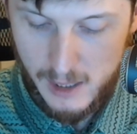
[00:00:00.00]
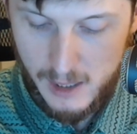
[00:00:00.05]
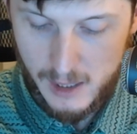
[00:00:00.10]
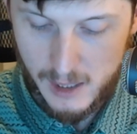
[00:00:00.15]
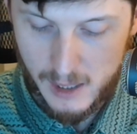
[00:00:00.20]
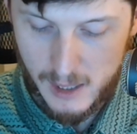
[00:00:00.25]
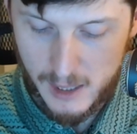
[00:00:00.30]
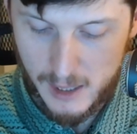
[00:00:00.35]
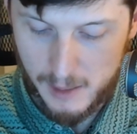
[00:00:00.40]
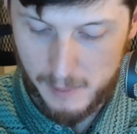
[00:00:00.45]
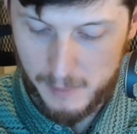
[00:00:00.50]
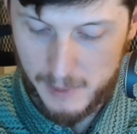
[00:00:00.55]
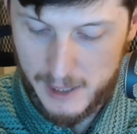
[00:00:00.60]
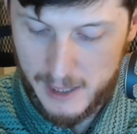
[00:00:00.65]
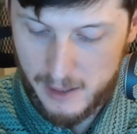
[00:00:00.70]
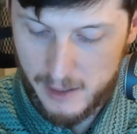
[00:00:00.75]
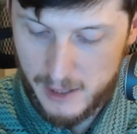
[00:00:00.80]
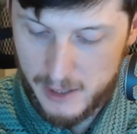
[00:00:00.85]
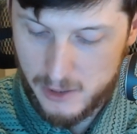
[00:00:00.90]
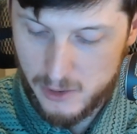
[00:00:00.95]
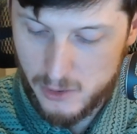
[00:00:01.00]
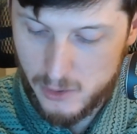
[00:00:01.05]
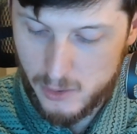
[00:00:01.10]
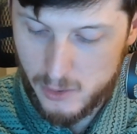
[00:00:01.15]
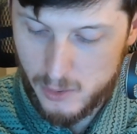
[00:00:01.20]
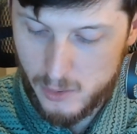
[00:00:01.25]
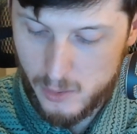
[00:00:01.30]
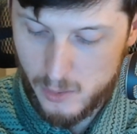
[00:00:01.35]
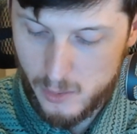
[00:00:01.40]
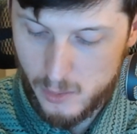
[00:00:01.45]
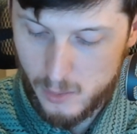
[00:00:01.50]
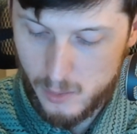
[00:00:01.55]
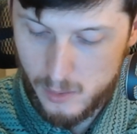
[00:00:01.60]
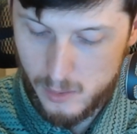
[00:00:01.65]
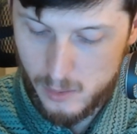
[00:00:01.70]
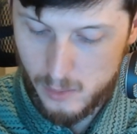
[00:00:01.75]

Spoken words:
Now I do